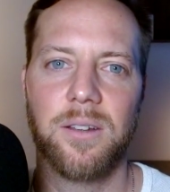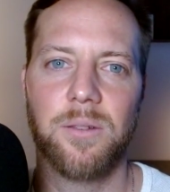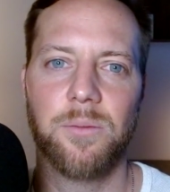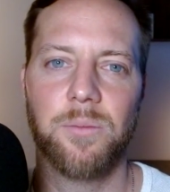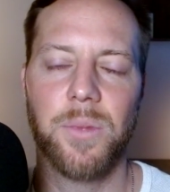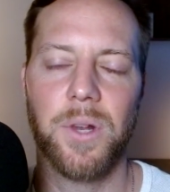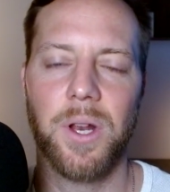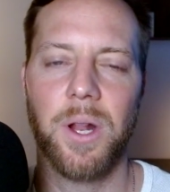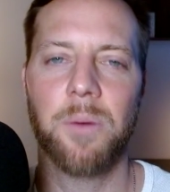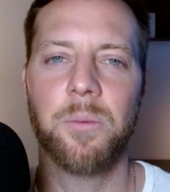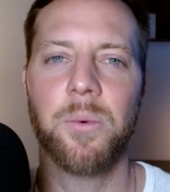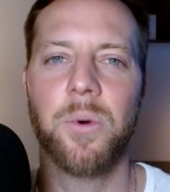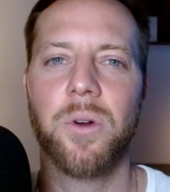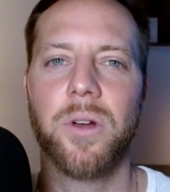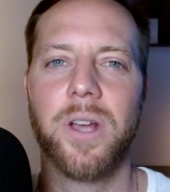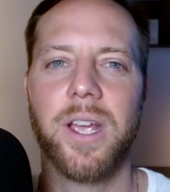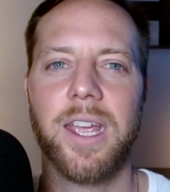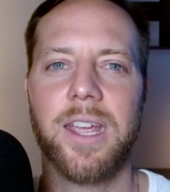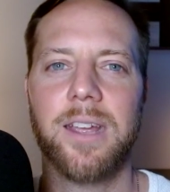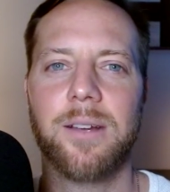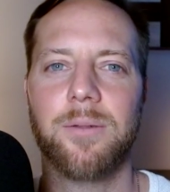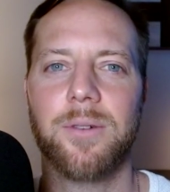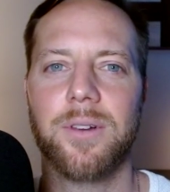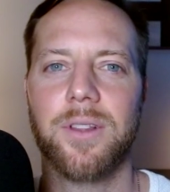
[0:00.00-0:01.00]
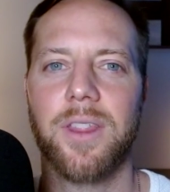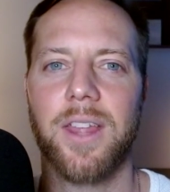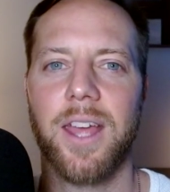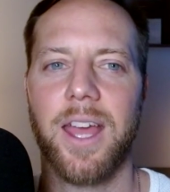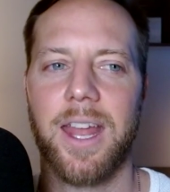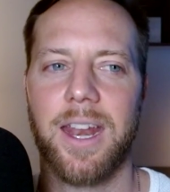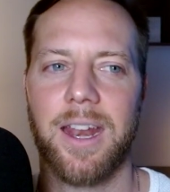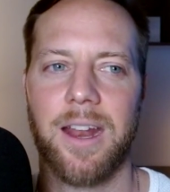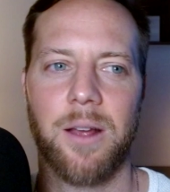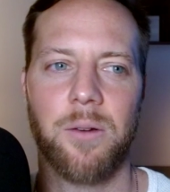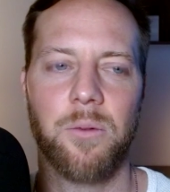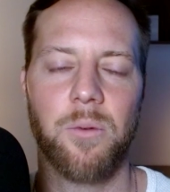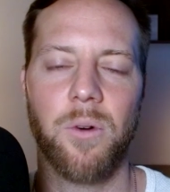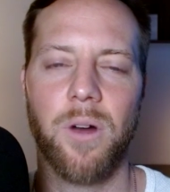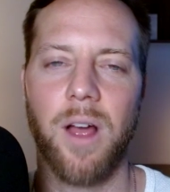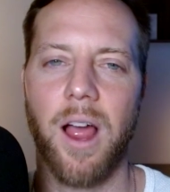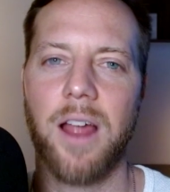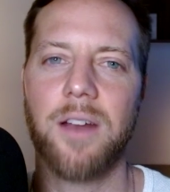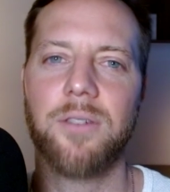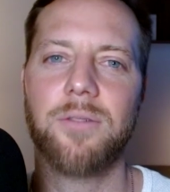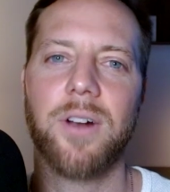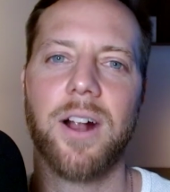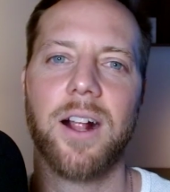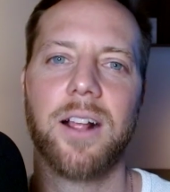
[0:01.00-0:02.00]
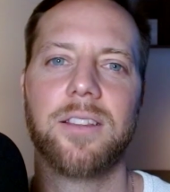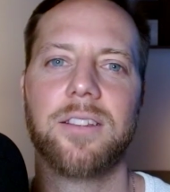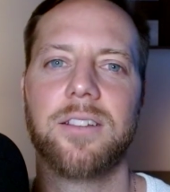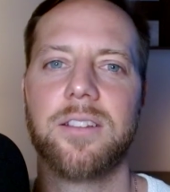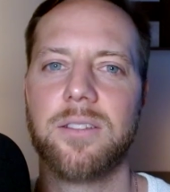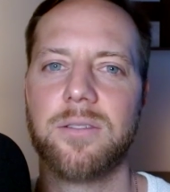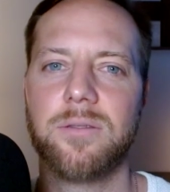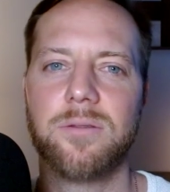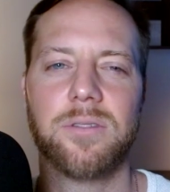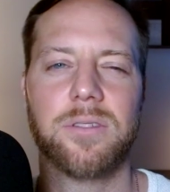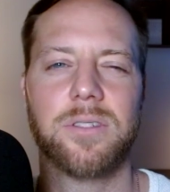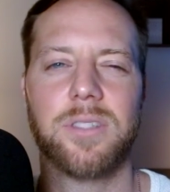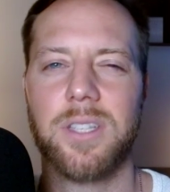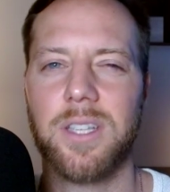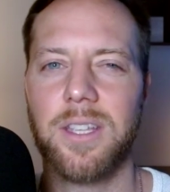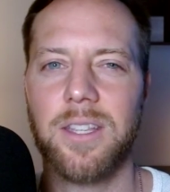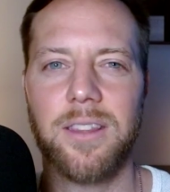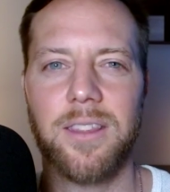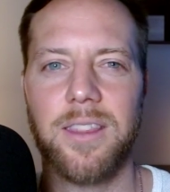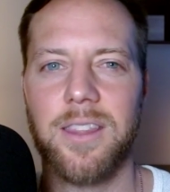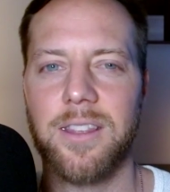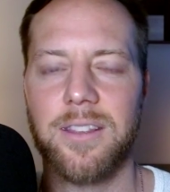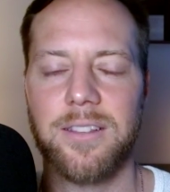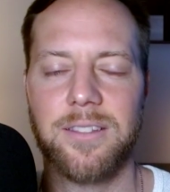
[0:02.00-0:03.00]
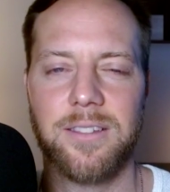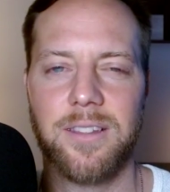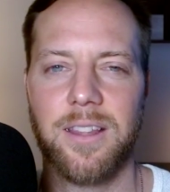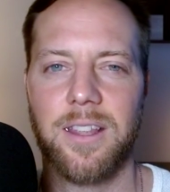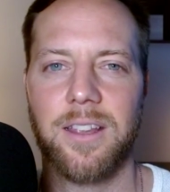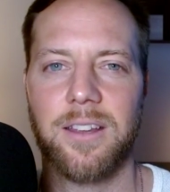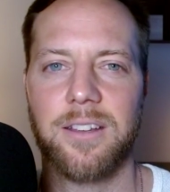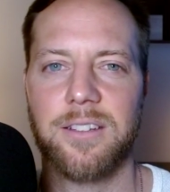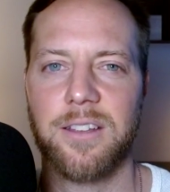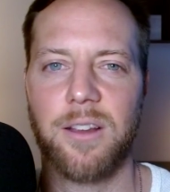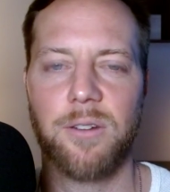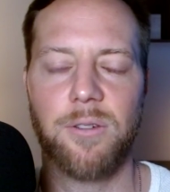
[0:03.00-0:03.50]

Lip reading: But I'm okay with that. And I'd rather you see these things.